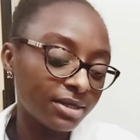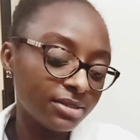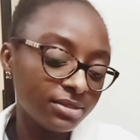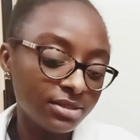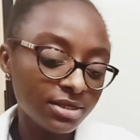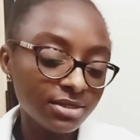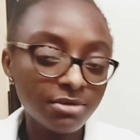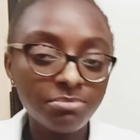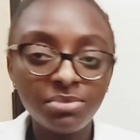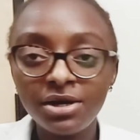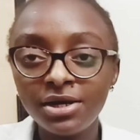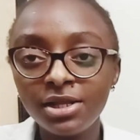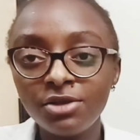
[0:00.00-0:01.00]
did a
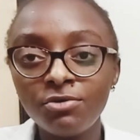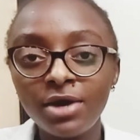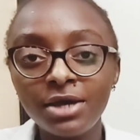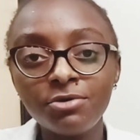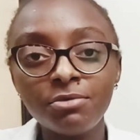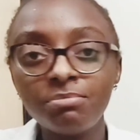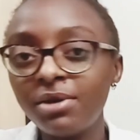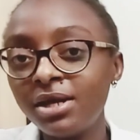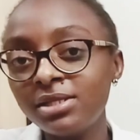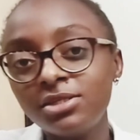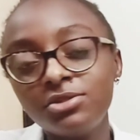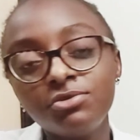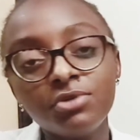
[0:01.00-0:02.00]
parallel where I
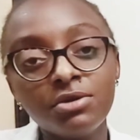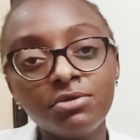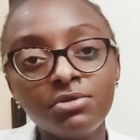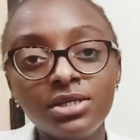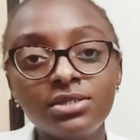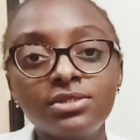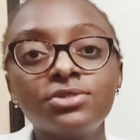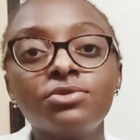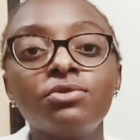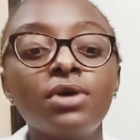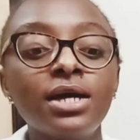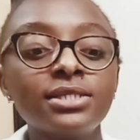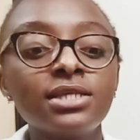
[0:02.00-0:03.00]
compared it to a race.
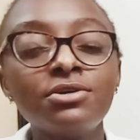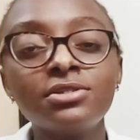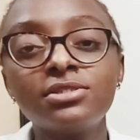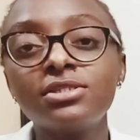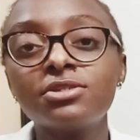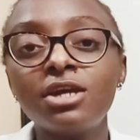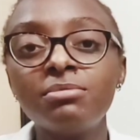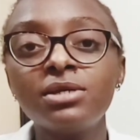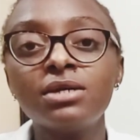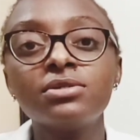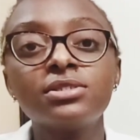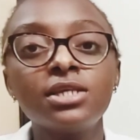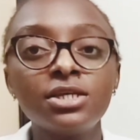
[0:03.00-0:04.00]
So as I was describing,
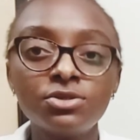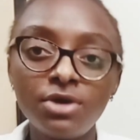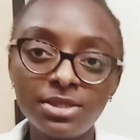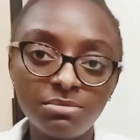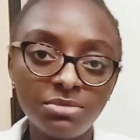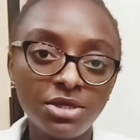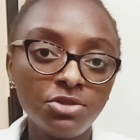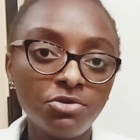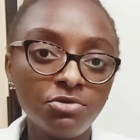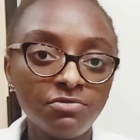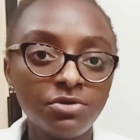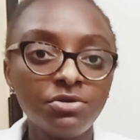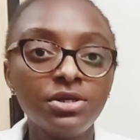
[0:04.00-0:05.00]
I was saying, so at the beginning
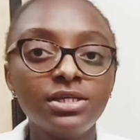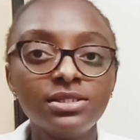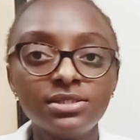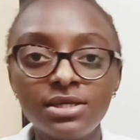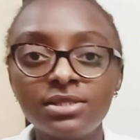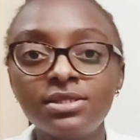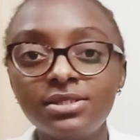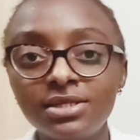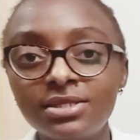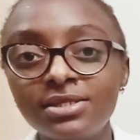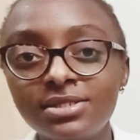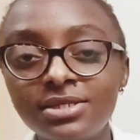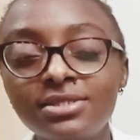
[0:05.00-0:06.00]
of a race, and this
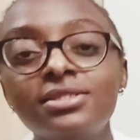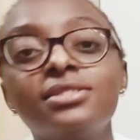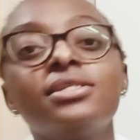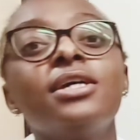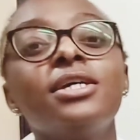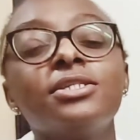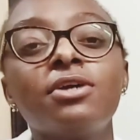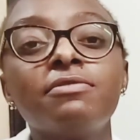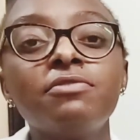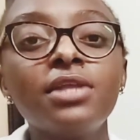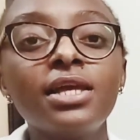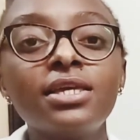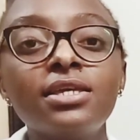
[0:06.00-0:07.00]
and this and this. So I
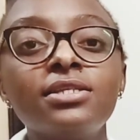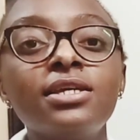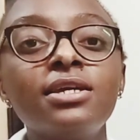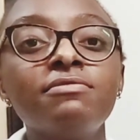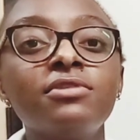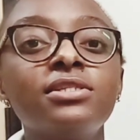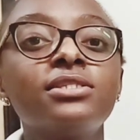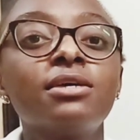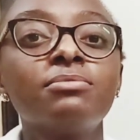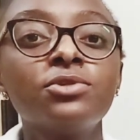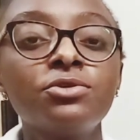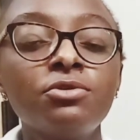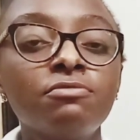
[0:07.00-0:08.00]
feel like it gave it some
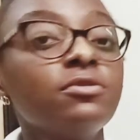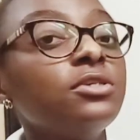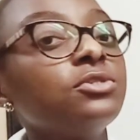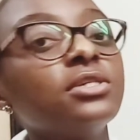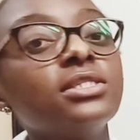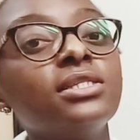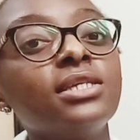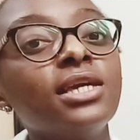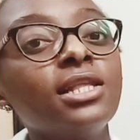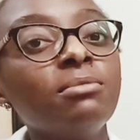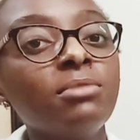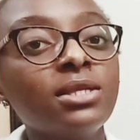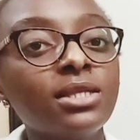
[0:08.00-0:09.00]
sort of interesting
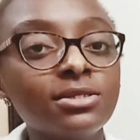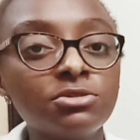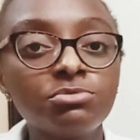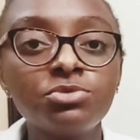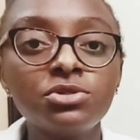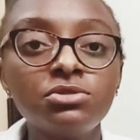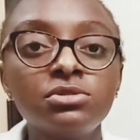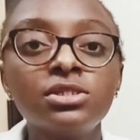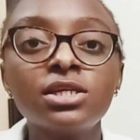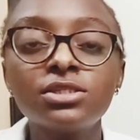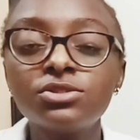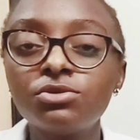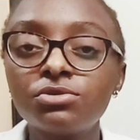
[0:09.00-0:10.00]
element as opposed to
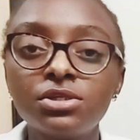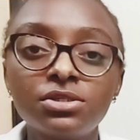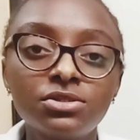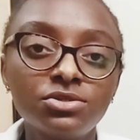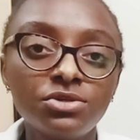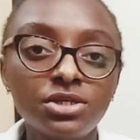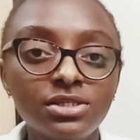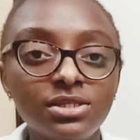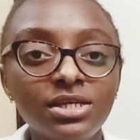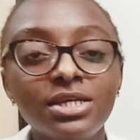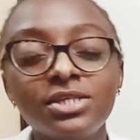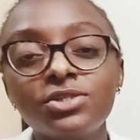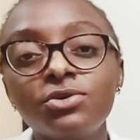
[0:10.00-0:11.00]
just talking straight.
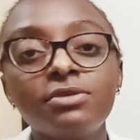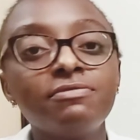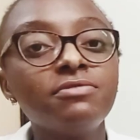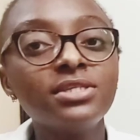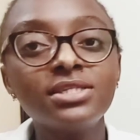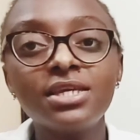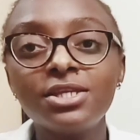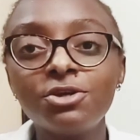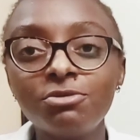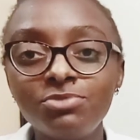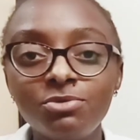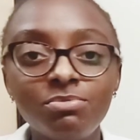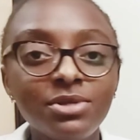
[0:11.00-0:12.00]
So if these can
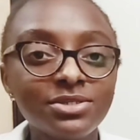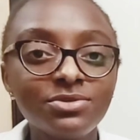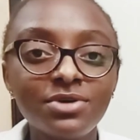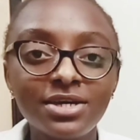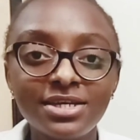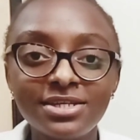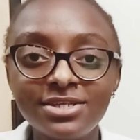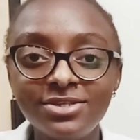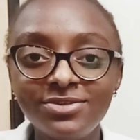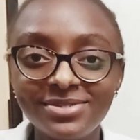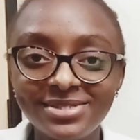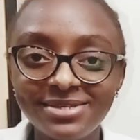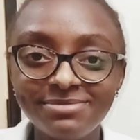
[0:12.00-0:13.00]
help you, please go ahead and
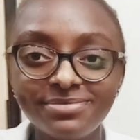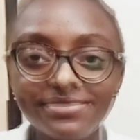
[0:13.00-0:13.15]
use them.